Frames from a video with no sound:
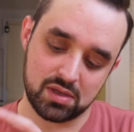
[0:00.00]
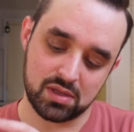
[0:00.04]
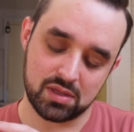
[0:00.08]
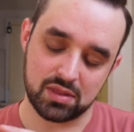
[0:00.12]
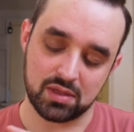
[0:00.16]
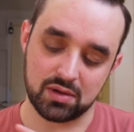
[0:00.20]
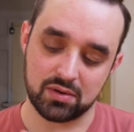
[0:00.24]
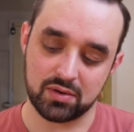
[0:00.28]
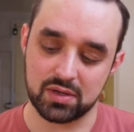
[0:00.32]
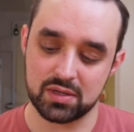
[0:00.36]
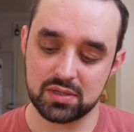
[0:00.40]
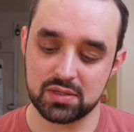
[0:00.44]

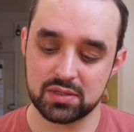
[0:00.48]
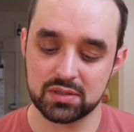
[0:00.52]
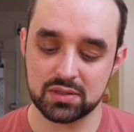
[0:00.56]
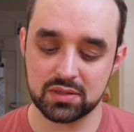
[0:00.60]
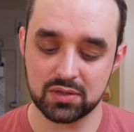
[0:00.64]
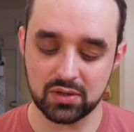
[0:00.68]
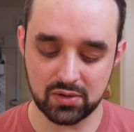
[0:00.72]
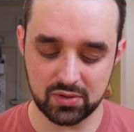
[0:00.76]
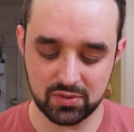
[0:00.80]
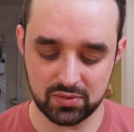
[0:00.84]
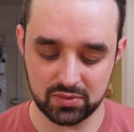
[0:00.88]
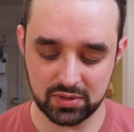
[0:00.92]
There is
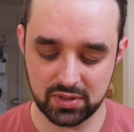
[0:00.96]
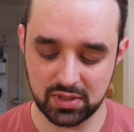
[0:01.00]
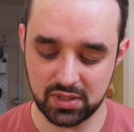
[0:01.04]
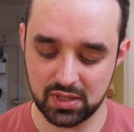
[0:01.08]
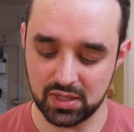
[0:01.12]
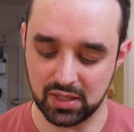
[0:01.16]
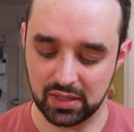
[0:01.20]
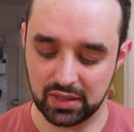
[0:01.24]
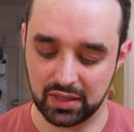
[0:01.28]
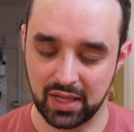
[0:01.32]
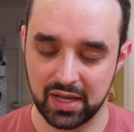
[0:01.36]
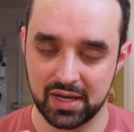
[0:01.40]
only
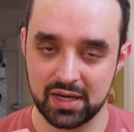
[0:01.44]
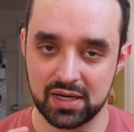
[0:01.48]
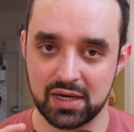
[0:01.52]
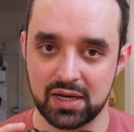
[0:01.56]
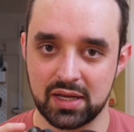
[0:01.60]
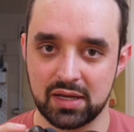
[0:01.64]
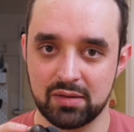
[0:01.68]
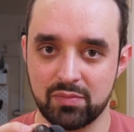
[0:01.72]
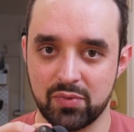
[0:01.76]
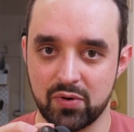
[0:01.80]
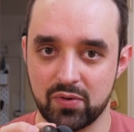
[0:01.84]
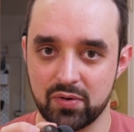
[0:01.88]
a
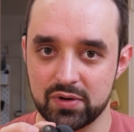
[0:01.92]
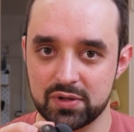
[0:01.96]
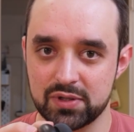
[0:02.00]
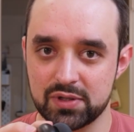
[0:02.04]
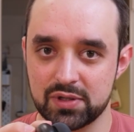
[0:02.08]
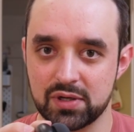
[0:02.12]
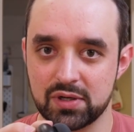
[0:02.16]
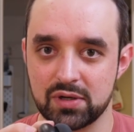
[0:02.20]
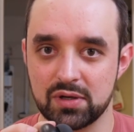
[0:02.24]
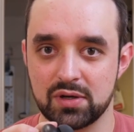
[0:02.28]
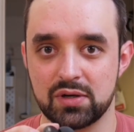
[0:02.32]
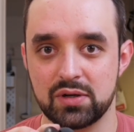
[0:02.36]
lightning port,
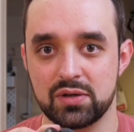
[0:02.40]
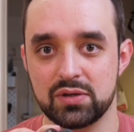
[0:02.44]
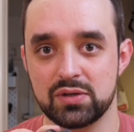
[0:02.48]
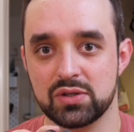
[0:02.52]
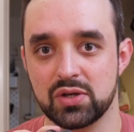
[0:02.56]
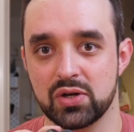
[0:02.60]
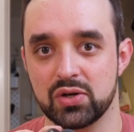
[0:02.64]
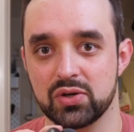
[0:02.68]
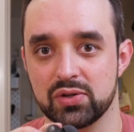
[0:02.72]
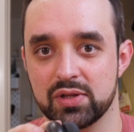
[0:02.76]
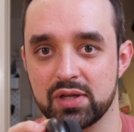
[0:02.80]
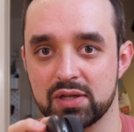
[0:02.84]

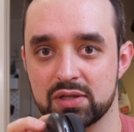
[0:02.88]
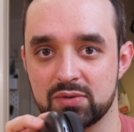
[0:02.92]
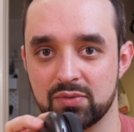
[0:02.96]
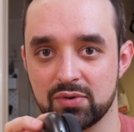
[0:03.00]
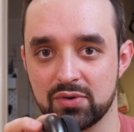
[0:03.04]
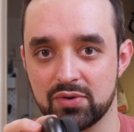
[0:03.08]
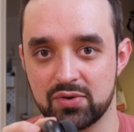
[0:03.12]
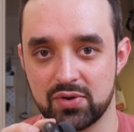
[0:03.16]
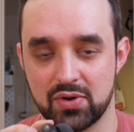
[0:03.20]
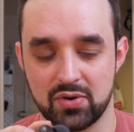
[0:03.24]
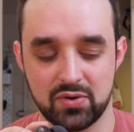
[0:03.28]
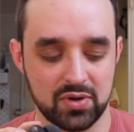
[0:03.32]
so that's
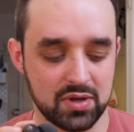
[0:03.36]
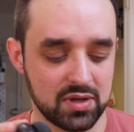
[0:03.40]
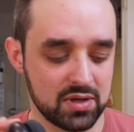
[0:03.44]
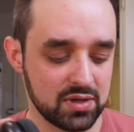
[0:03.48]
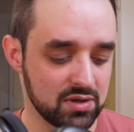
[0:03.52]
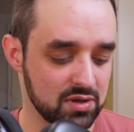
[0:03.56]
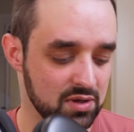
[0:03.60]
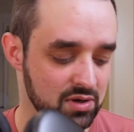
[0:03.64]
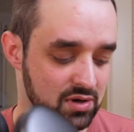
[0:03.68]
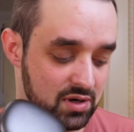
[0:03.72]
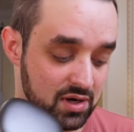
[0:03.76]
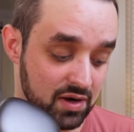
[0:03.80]
worth knowing.
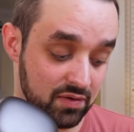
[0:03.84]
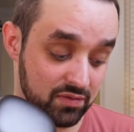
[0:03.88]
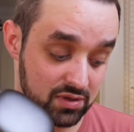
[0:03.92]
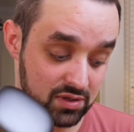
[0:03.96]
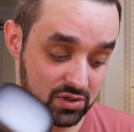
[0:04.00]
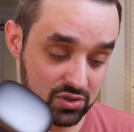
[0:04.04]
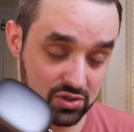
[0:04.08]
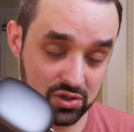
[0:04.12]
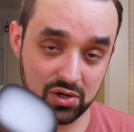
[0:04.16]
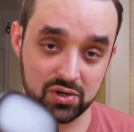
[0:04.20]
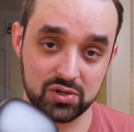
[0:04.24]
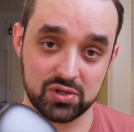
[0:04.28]
You're gonna have to
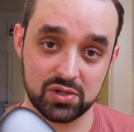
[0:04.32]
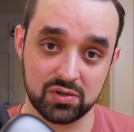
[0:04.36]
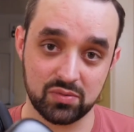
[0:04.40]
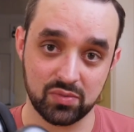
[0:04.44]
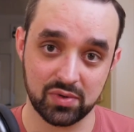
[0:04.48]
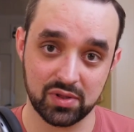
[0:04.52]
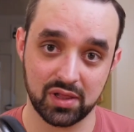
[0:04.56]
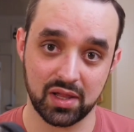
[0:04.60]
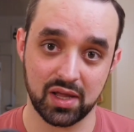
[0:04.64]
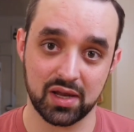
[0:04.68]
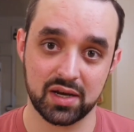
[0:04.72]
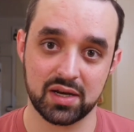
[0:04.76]
charge it
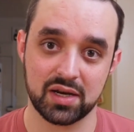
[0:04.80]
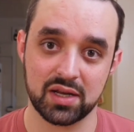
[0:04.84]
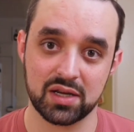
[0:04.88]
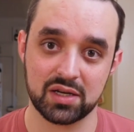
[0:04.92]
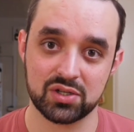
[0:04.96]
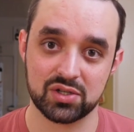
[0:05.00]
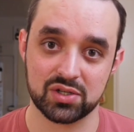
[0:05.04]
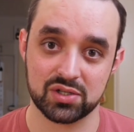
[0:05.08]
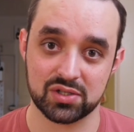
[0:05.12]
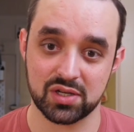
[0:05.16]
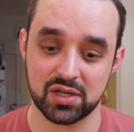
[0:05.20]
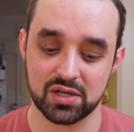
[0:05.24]
with lightning,
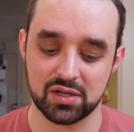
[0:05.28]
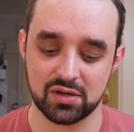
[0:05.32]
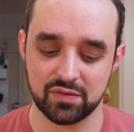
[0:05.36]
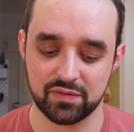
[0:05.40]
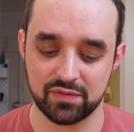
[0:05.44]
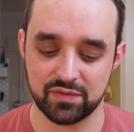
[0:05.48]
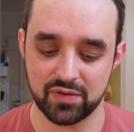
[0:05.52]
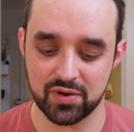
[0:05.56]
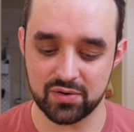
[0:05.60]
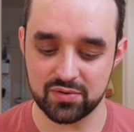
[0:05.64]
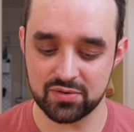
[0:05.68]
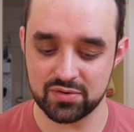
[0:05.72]
just like your
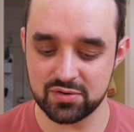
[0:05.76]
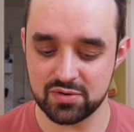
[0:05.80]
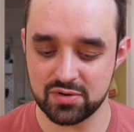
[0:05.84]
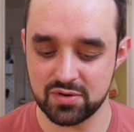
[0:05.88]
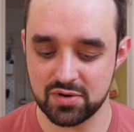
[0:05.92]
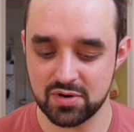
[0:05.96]
phone.